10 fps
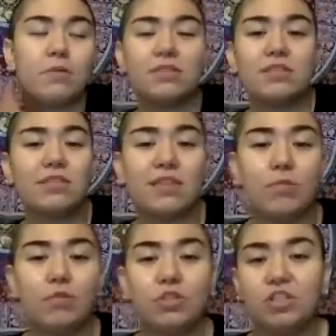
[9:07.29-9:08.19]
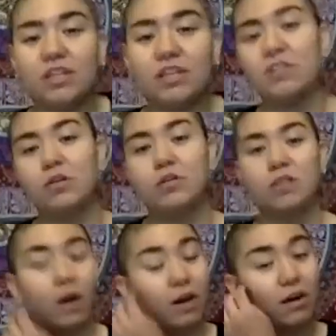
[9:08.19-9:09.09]
it's the same old shit. So it's
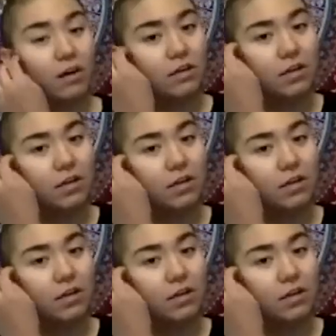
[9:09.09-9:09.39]
hard.